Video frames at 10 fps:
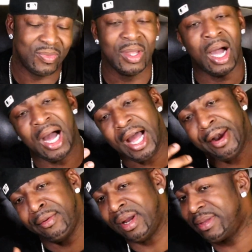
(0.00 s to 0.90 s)
nah,
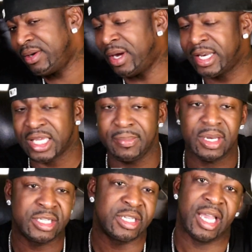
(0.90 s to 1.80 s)
I don't. You don't have to give
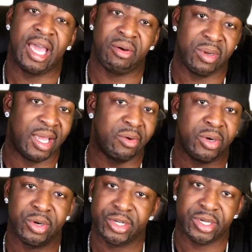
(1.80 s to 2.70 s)
me the shot. I
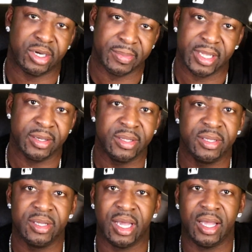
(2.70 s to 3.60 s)
don't know the dog, man.
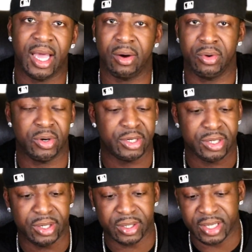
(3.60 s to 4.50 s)
I don't know the
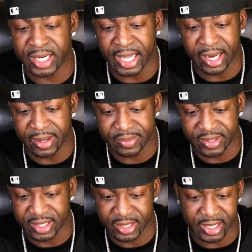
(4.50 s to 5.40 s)
dog, and
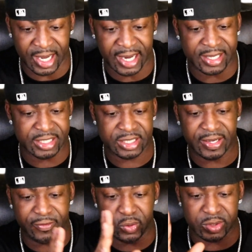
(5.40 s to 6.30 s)
I got this
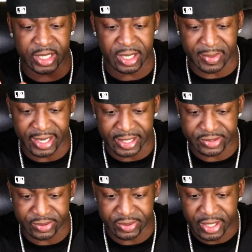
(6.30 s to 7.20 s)
stuff oozing out of my
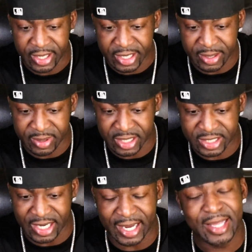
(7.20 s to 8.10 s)
hand, so give me the
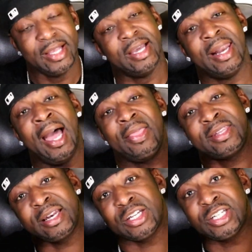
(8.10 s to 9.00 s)
shot. And I had
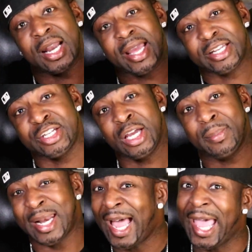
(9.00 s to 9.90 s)
to take the shot like a
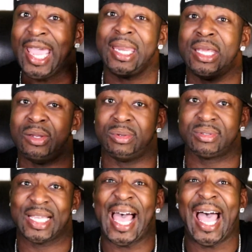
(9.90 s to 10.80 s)
champ, and I hate
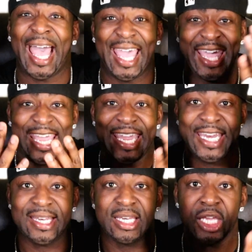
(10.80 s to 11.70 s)
needles. I
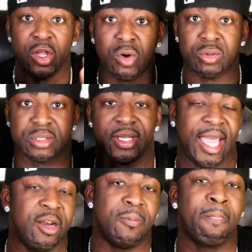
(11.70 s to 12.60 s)
hate needles.
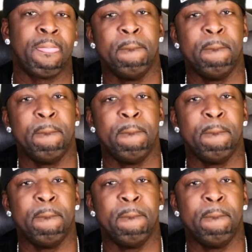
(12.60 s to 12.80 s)
Hate them.